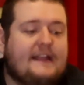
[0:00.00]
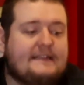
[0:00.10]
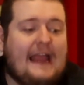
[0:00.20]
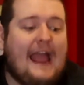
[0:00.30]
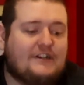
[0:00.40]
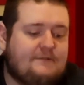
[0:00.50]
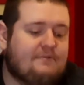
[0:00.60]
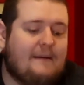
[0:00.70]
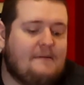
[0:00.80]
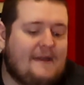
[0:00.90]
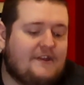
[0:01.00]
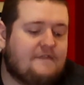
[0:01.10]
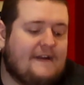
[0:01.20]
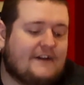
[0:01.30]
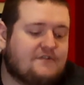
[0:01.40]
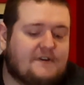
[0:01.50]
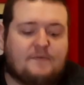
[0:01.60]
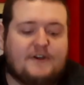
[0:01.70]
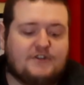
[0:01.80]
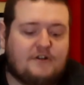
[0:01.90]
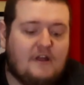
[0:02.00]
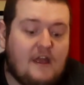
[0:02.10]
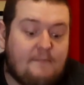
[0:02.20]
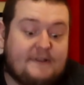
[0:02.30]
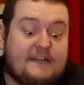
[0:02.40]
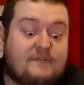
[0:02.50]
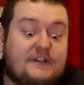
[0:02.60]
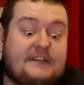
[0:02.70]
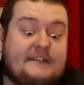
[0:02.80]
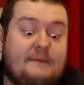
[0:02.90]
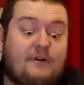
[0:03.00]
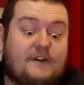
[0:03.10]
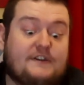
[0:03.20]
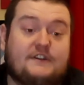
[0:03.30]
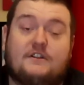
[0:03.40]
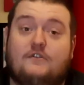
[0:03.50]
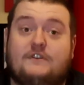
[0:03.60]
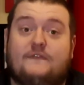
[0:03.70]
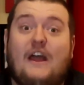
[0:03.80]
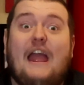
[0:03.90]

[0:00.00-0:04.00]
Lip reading: It's actually probably manufacturing original, but this was a Disney Parks exclusive.